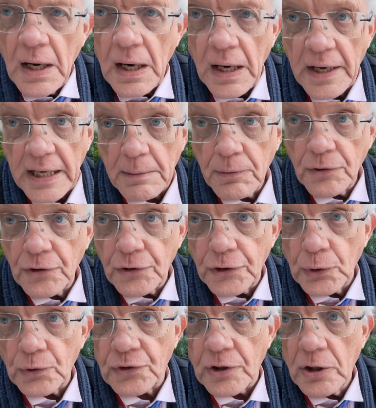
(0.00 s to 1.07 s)
unable to
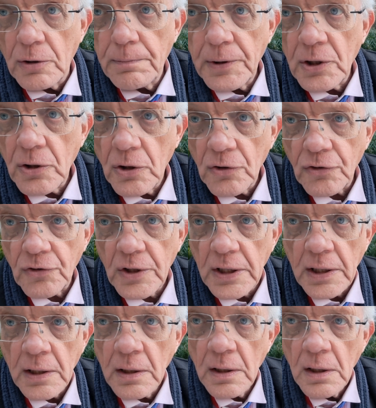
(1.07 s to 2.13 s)
do so because
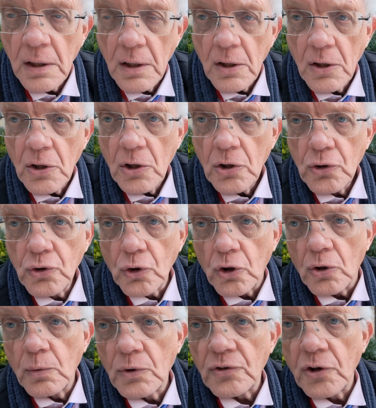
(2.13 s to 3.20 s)
the
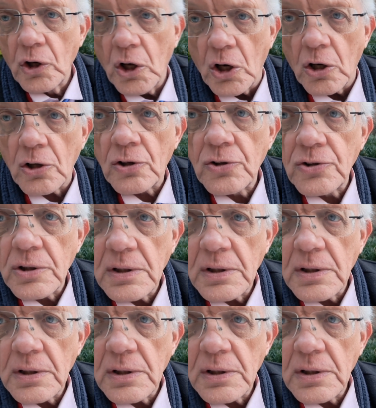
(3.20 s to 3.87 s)
door was locked.